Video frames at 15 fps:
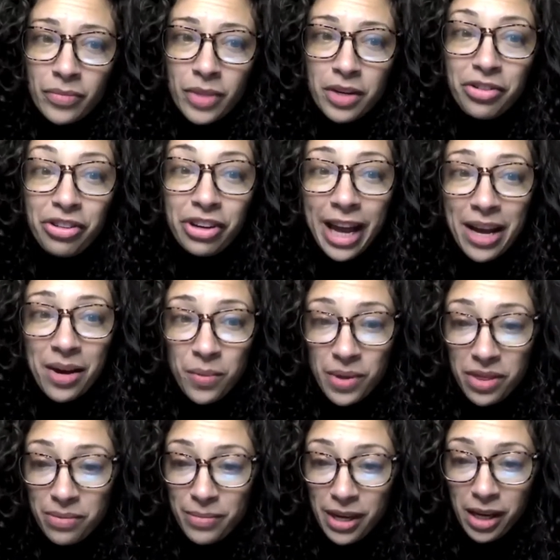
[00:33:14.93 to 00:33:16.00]
Create
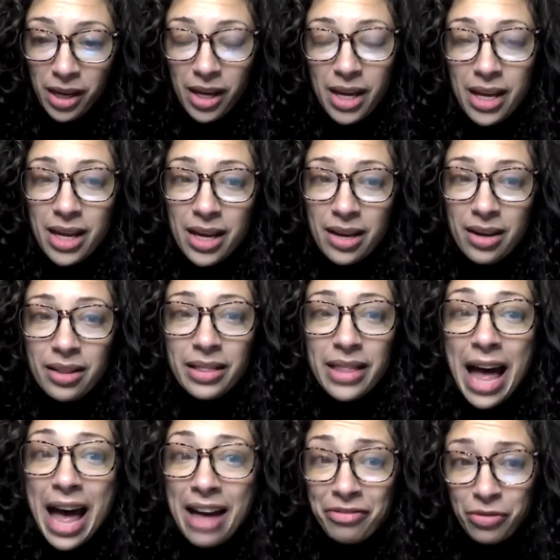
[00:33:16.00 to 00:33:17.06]
with me,
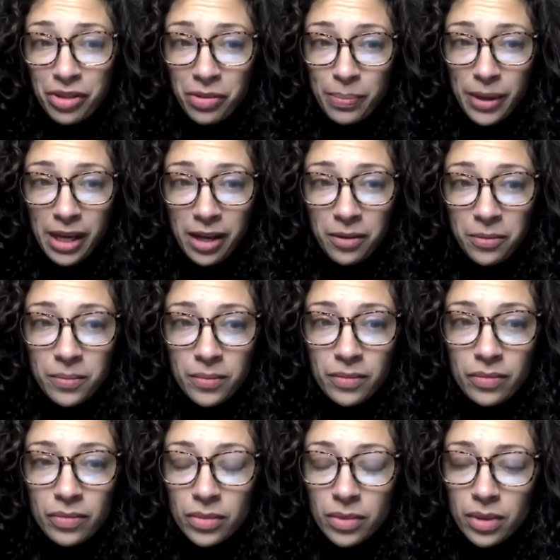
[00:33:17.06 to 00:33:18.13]
laugh with me,
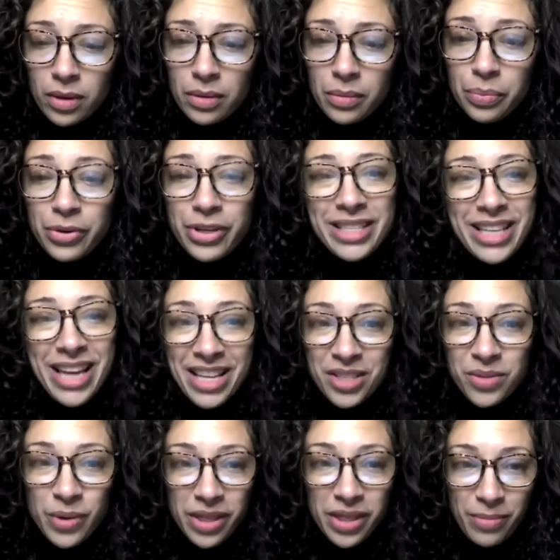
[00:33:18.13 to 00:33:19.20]
pretend
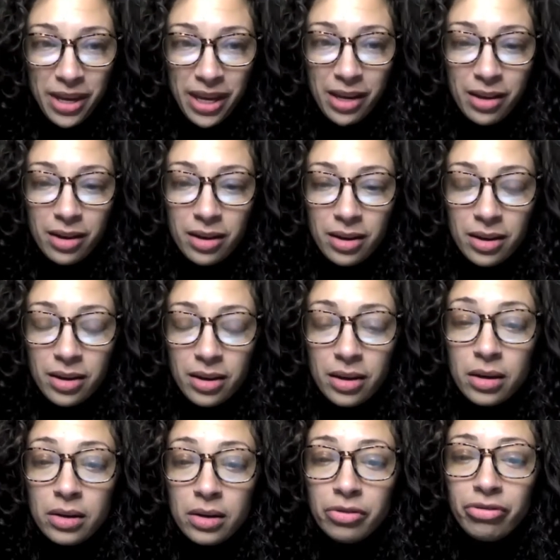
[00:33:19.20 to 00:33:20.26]
with me,
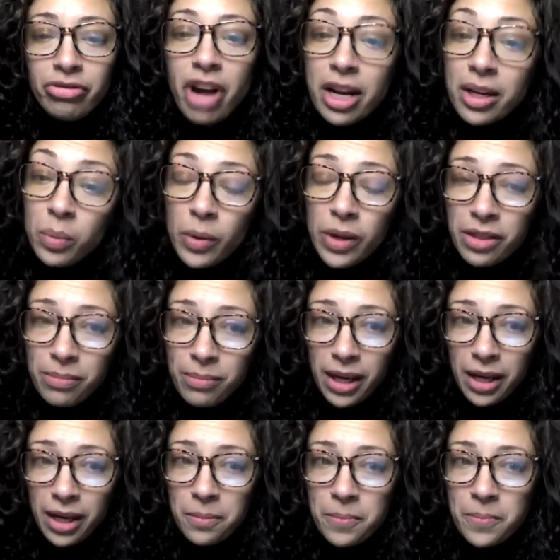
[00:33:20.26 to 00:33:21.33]
run with me,